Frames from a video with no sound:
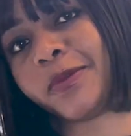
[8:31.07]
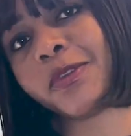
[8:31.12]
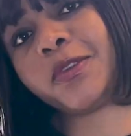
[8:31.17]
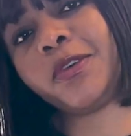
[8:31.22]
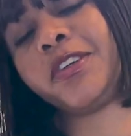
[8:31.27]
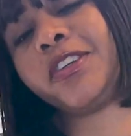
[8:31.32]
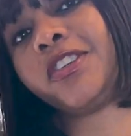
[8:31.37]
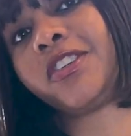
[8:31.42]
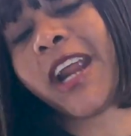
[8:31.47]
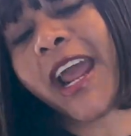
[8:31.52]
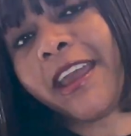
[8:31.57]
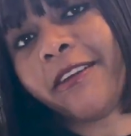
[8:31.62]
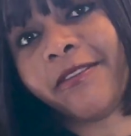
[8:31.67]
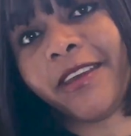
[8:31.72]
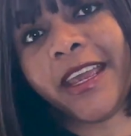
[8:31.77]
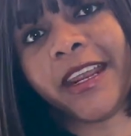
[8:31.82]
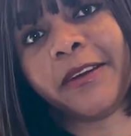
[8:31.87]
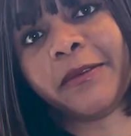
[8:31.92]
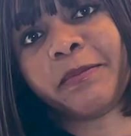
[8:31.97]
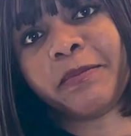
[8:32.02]
So
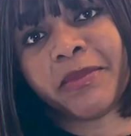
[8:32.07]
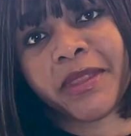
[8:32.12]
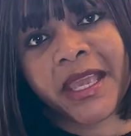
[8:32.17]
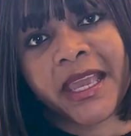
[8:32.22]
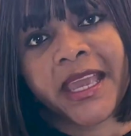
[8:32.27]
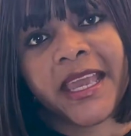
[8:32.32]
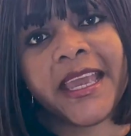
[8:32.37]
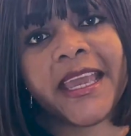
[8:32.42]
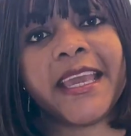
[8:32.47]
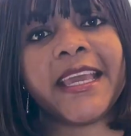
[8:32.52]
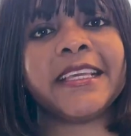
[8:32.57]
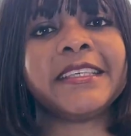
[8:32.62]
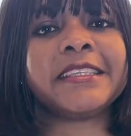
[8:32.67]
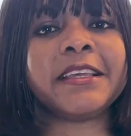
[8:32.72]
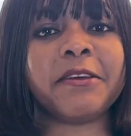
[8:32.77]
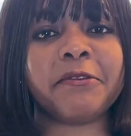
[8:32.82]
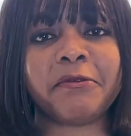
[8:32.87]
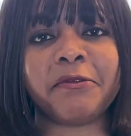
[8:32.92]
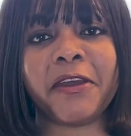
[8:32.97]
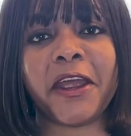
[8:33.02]
driving is
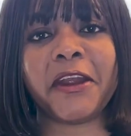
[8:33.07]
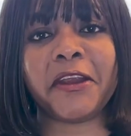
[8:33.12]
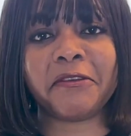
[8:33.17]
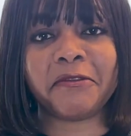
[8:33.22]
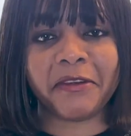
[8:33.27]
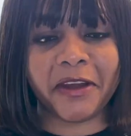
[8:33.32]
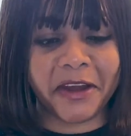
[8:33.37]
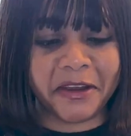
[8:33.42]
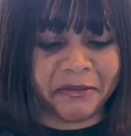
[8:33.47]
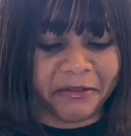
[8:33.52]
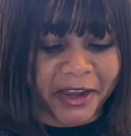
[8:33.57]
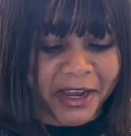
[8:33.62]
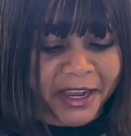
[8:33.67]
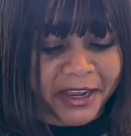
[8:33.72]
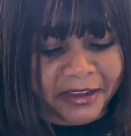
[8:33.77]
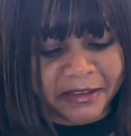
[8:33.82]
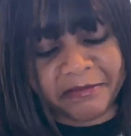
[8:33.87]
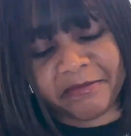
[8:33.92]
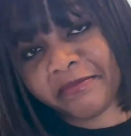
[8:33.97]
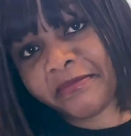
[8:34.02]
a very, very,
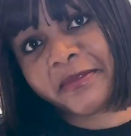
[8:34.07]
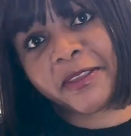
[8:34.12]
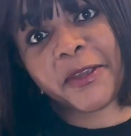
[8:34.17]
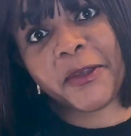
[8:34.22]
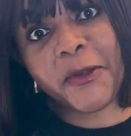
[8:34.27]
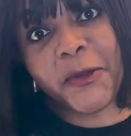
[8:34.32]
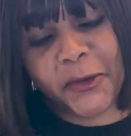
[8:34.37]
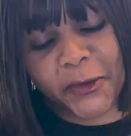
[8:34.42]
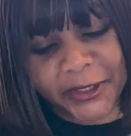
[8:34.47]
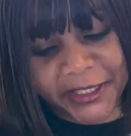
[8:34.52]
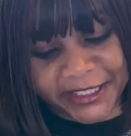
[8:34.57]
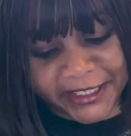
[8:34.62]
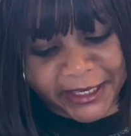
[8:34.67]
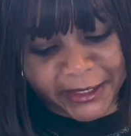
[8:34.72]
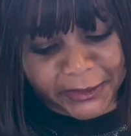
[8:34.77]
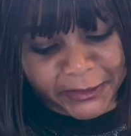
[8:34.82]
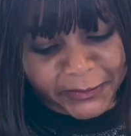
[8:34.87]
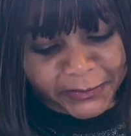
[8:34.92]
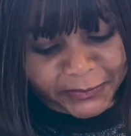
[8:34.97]
very good skill.